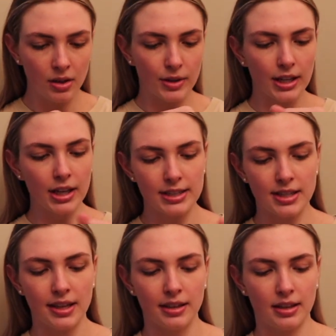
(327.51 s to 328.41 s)
When I got it
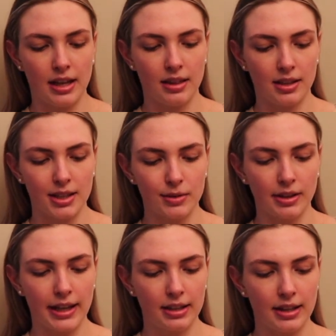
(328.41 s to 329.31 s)
done, I thought I
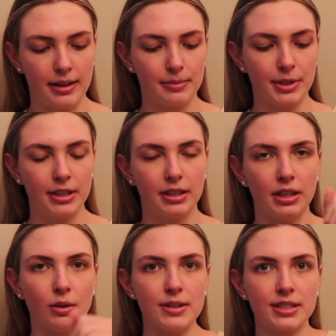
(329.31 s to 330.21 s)
would like that, but
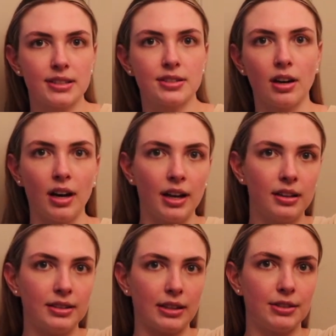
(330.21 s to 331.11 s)
it always gets
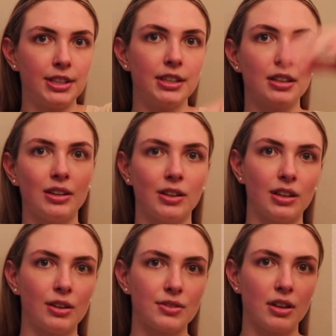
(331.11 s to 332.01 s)
caught down here
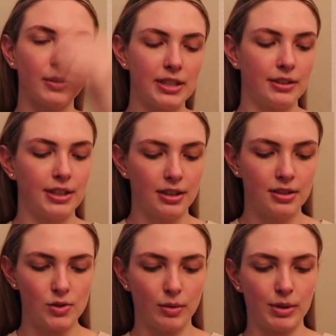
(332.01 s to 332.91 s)
or goes all the way down here.
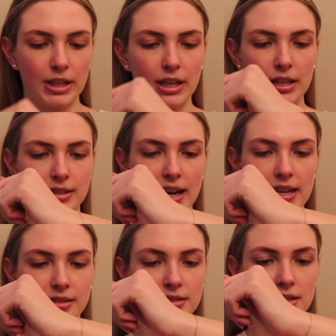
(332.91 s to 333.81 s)
So I want to get it
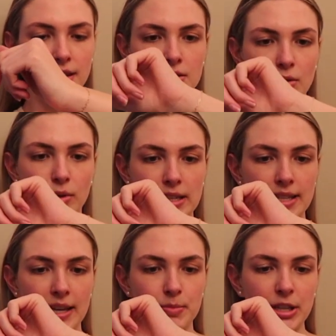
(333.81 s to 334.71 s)
tightened so when I
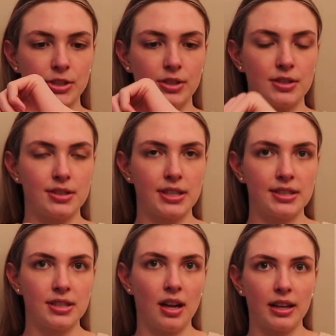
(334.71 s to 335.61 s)
take pictures,
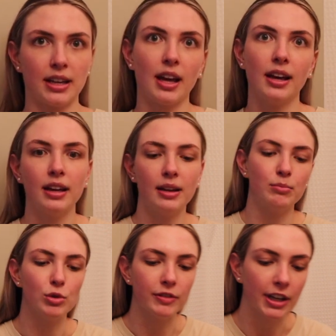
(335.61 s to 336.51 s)
it's not like
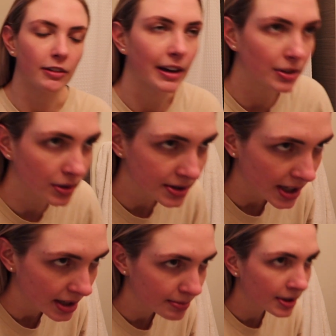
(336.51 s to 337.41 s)
moving around the whole
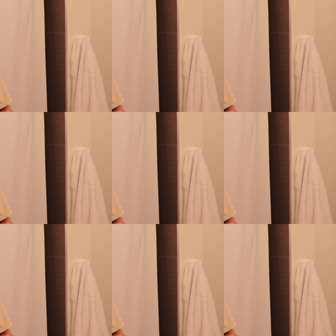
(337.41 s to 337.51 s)
time.